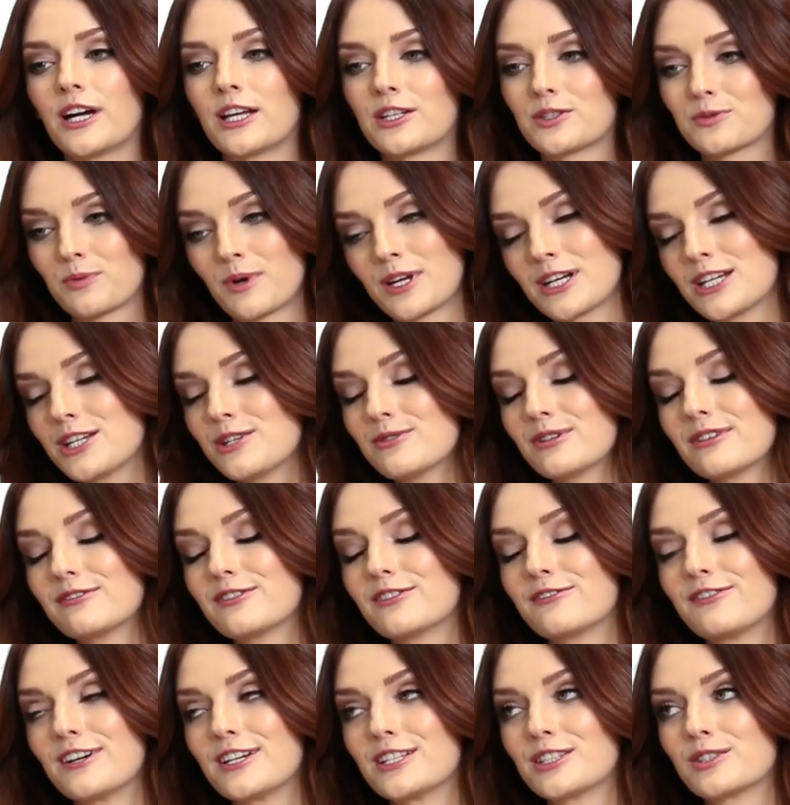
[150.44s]
at 20 you
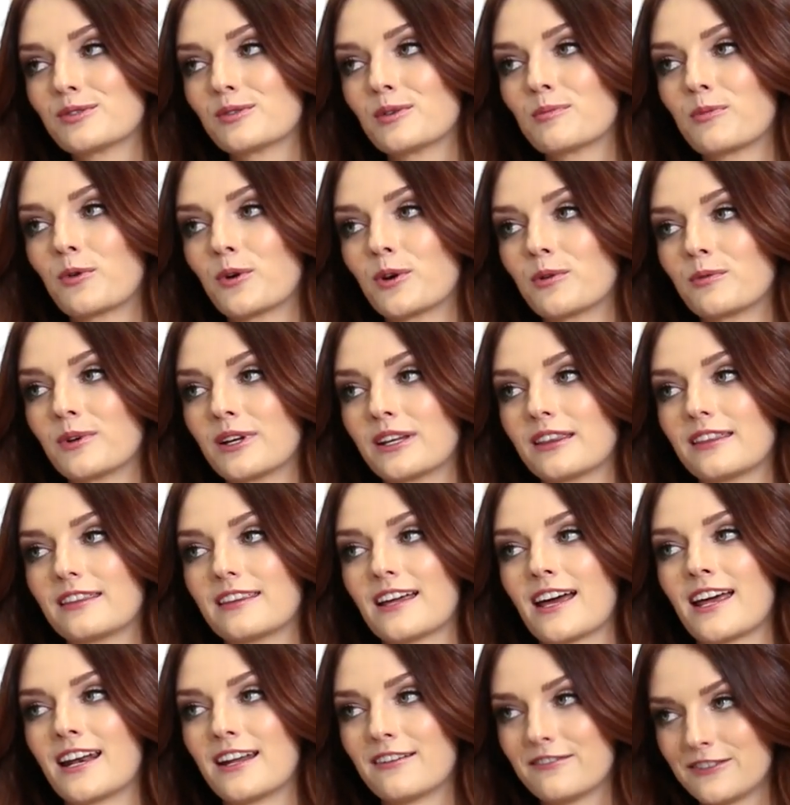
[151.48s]
have the face you were born with
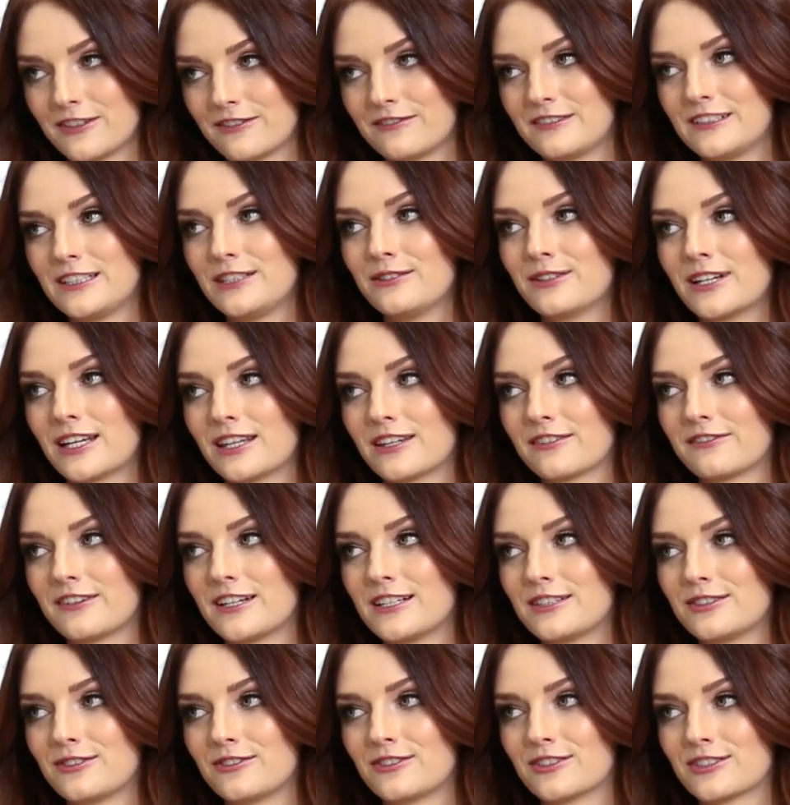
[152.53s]
and at 50 you get the
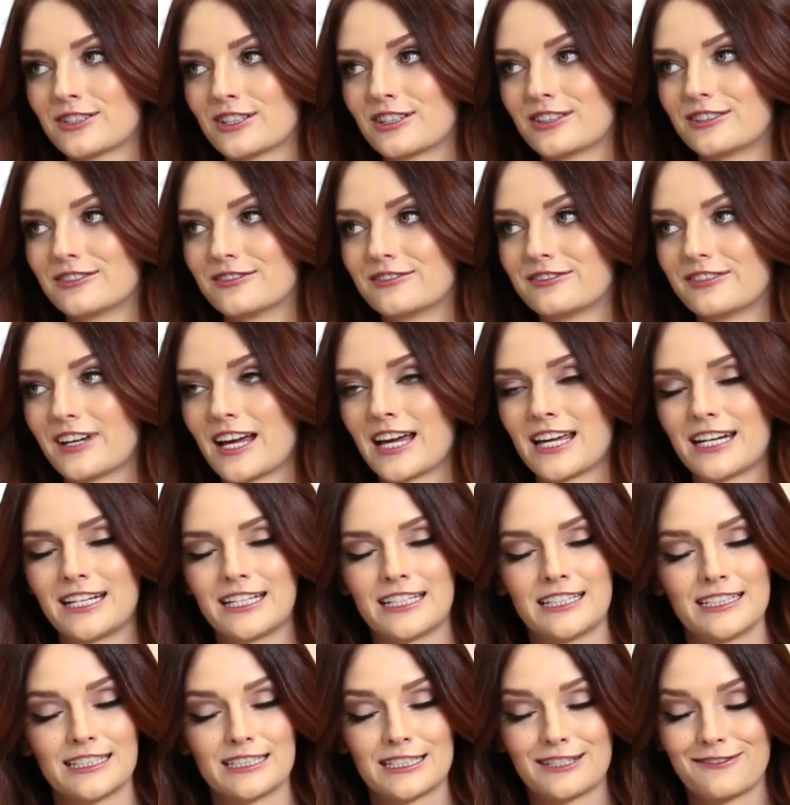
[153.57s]
face you deserve and
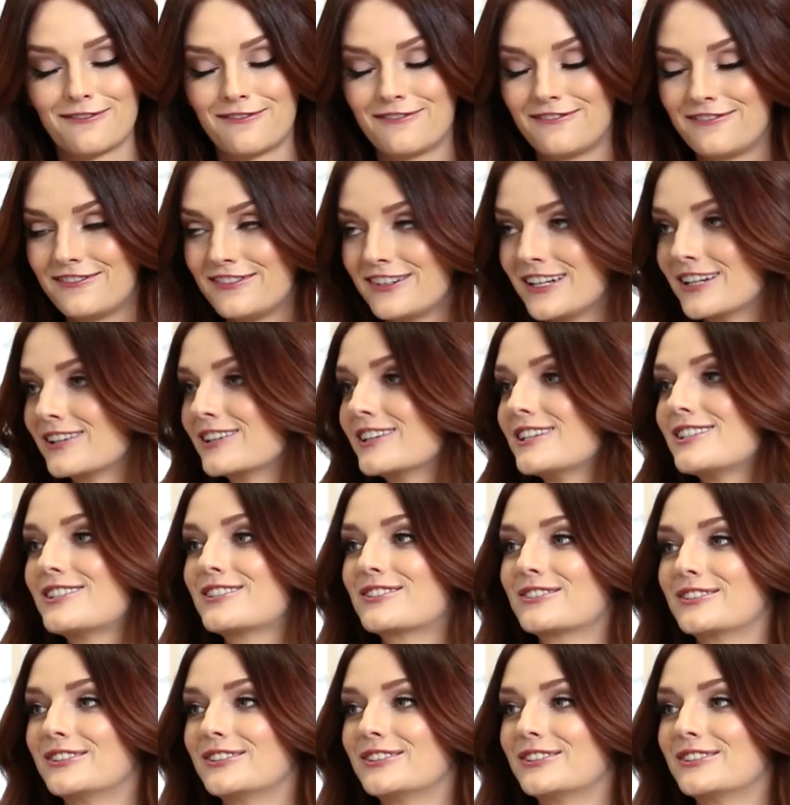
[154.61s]
it is very